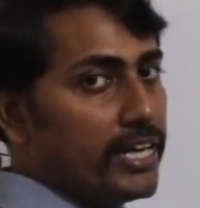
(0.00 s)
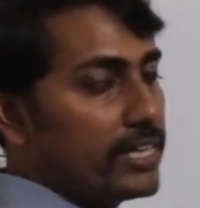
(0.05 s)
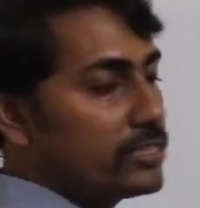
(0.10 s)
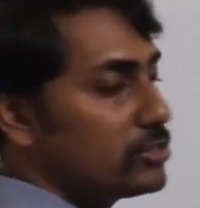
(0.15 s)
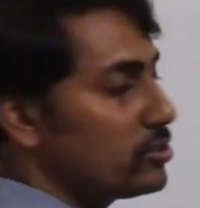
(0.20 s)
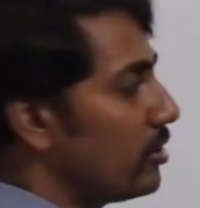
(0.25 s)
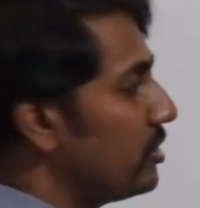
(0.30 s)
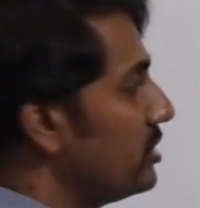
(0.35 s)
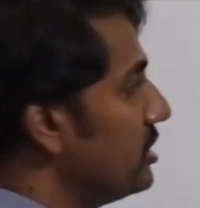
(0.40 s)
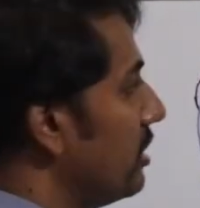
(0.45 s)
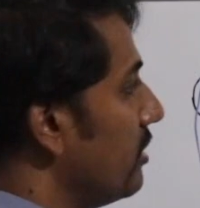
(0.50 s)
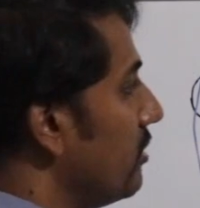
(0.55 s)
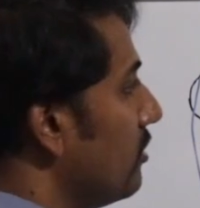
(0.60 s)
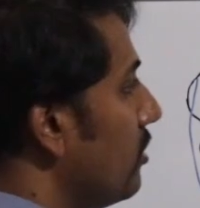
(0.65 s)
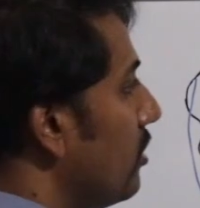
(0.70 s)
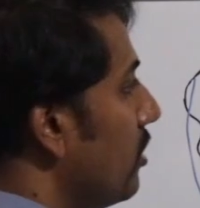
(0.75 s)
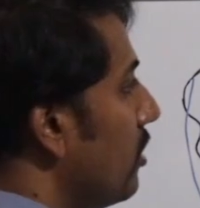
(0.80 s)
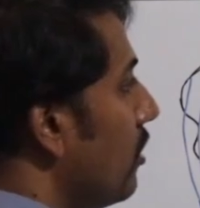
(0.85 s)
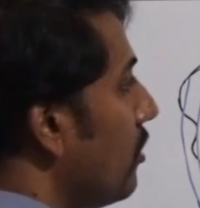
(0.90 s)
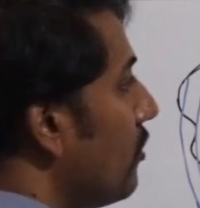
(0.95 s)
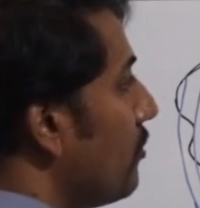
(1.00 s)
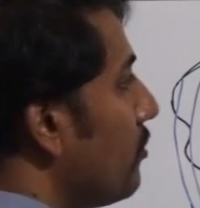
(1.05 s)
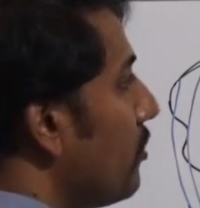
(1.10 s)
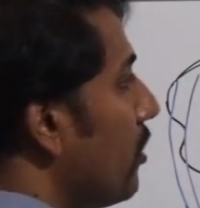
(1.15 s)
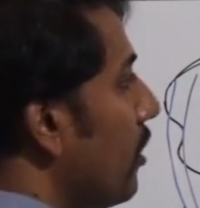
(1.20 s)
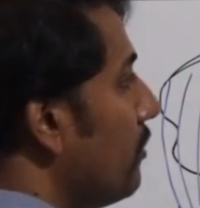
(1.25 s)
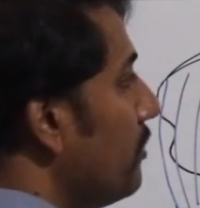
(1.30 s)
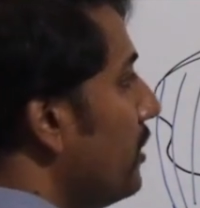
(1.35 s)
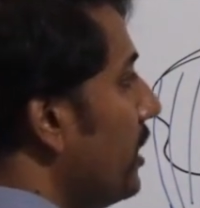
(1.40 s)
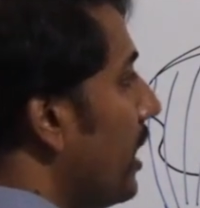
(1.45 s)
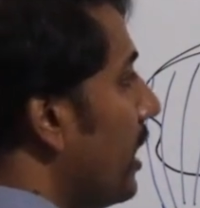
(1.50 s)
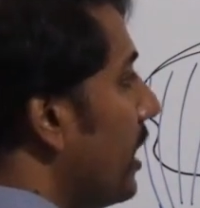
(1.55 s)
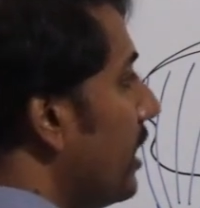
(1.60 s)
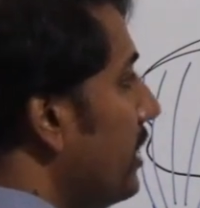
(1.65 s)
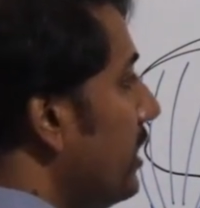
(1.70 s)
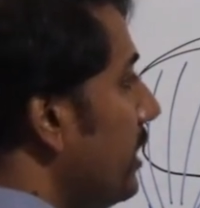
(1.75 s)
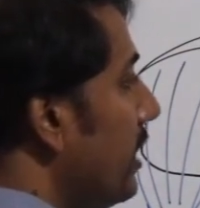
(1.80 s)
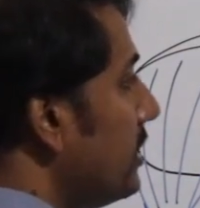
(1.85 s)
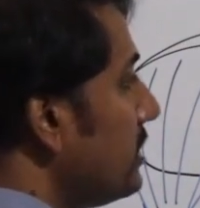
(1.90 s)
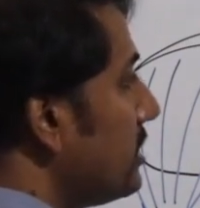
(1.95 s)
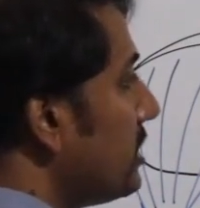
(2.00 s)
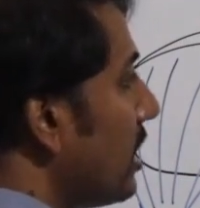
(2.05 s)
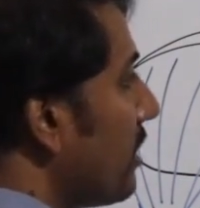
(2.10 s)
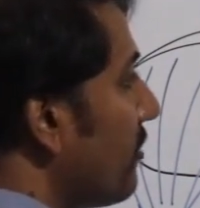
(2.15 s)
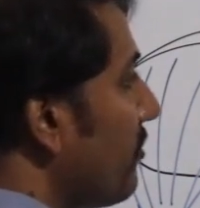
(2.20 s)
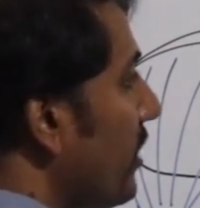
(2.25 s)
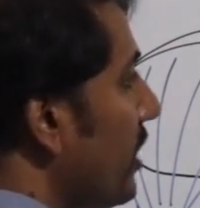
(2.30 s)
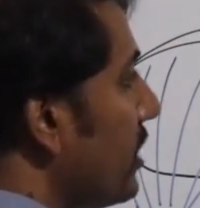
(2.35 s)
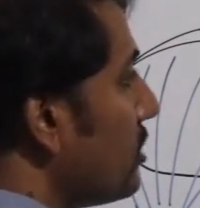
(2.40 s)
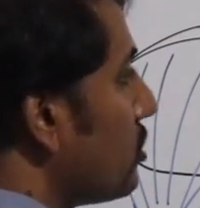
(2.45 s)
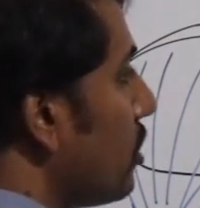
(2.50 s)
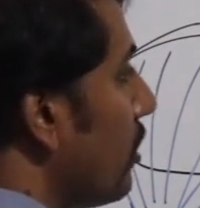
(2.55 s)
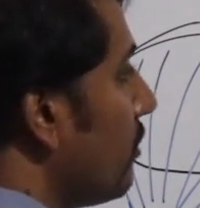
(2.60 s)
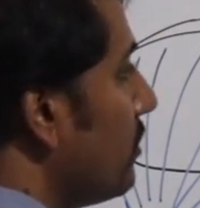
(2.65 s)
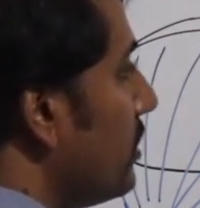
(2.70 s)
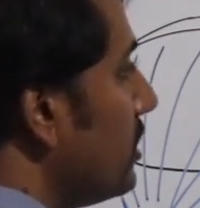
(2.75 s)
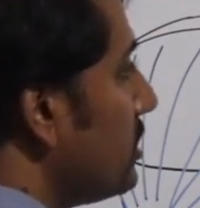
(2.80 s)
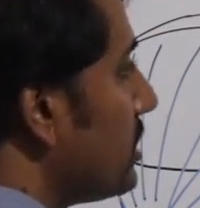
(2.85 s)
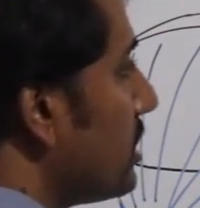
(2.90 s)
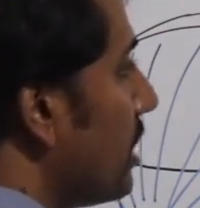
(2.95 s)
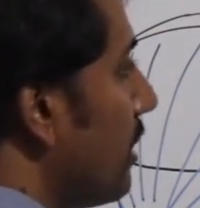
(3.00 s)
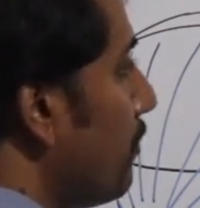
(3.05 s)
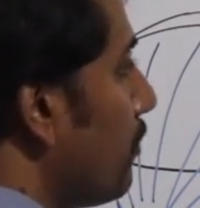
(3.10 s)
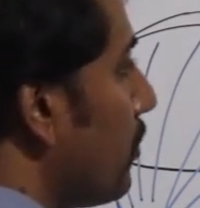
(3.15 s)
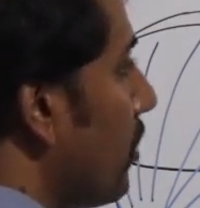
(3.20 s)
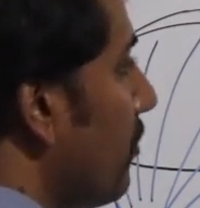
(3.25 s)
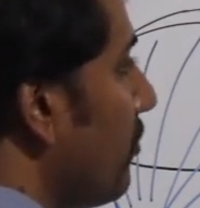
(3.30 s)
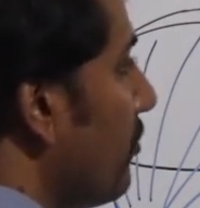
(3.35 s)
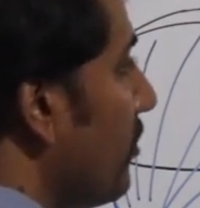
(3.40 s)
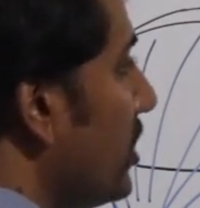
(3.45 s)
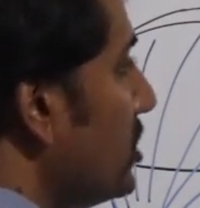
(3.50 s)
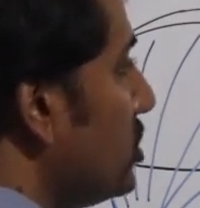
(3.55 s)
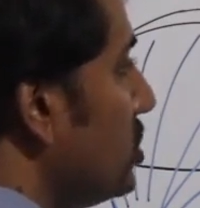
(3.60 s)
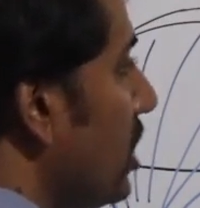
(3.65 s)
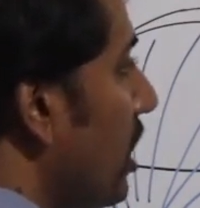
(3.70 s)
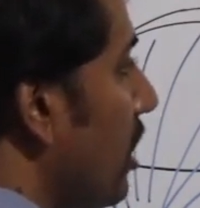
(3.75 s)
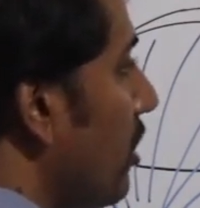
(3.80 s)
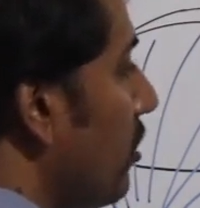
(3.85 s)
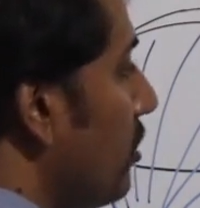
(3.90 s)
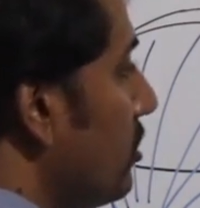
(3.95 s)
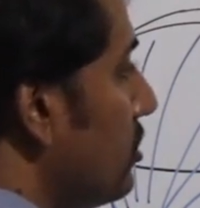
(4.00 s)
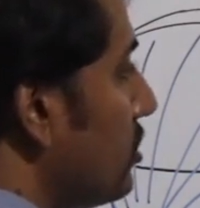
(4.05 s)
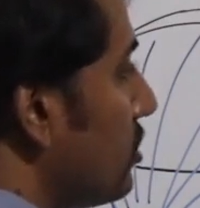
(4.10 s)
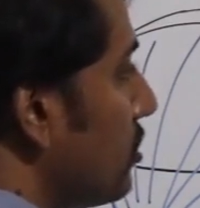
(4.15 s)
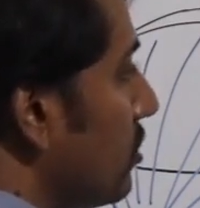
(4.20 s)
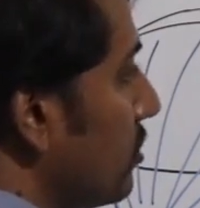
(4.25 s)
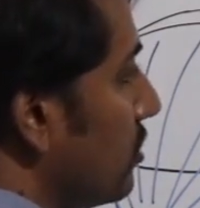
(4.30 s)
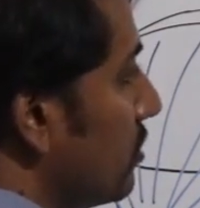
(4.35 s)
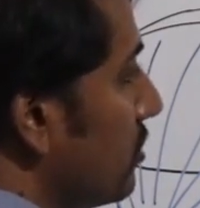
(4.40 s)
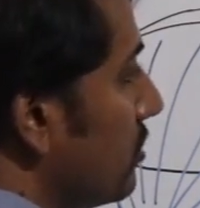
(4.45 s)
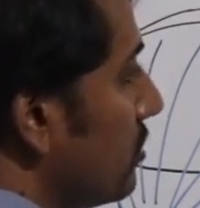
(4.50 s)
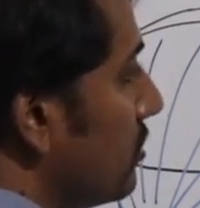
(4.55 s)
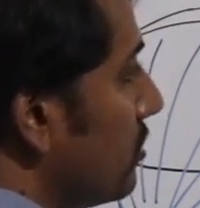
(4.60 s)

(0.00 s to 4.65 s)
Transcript: takes origin from the undersurface of this temporal fascia also,